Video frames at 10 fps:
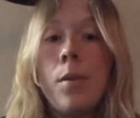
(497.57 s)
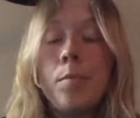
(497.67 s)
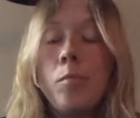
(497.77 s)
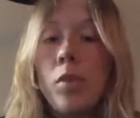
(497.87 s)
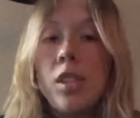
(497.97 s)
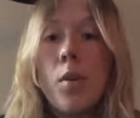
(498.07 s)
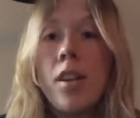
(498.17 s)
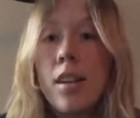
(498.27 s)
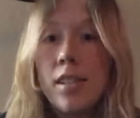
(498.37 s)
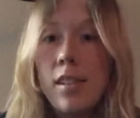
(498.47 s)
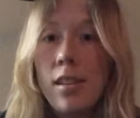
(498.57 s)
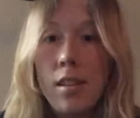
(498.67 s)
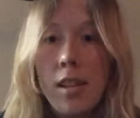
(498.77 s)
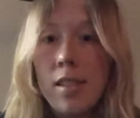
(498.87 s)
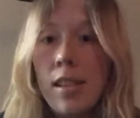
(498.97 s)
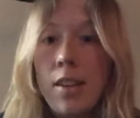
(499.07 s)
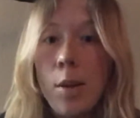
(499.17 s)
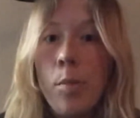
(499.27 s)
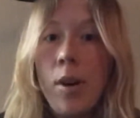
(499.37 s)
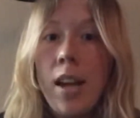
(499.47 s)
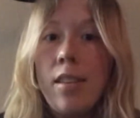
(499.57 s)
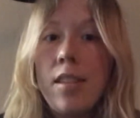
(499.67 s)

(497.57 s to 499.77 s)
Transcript: What's going on inside their brain